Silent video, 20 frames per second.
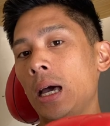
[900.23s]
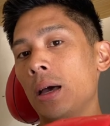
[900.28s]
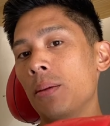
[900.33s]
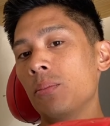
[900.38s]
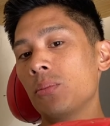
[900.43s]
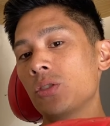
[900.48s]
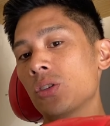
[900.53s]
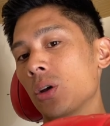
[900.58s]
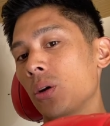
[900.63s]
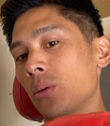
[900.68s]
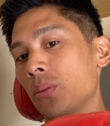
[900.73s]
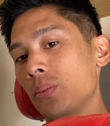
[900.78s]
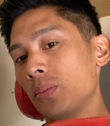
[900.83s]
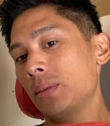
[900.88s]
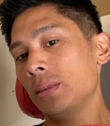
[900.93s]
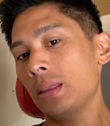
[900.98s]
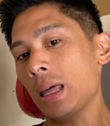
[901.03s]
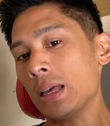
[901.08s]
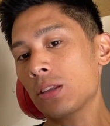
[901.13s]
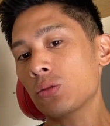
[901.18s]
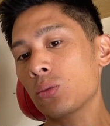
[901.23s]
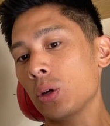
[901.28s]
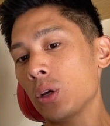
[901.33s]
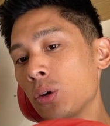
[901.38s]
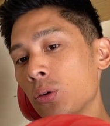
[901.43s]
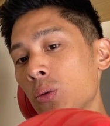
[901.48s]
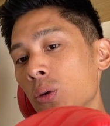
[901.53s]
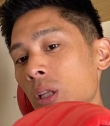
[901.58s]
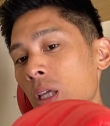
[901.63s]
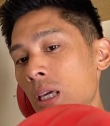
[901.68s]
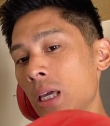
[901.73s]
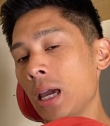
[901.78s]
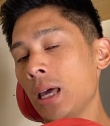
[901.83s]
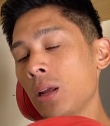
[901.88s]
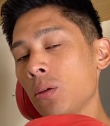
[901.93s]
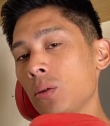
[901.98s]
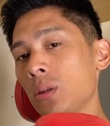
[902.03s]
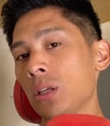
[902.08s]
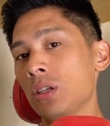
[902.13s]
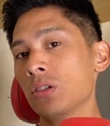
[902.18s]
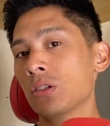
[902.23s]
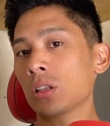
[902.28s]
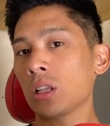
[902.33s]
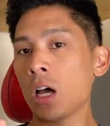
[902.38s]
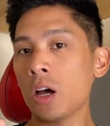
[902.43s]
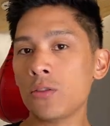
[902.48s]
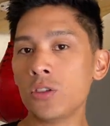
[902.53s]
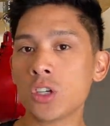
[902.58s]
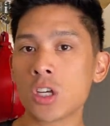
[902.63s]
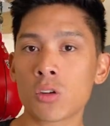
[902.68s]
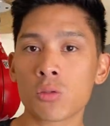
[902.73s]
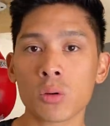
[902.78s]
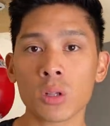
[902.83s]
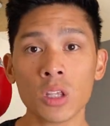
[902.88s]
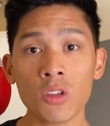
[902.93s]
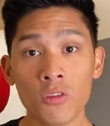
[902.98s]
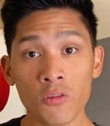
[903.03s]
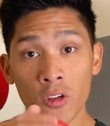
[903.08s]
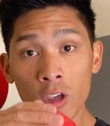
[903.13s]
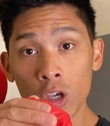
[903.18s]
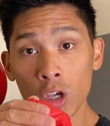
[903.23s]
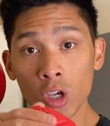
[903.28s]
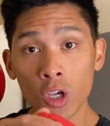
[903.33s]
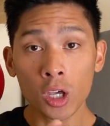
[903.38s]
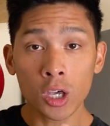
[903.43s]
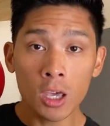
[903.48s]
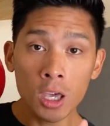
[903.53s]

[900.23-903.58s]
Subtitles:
So that's what you're really getting with these gloves. You can really feel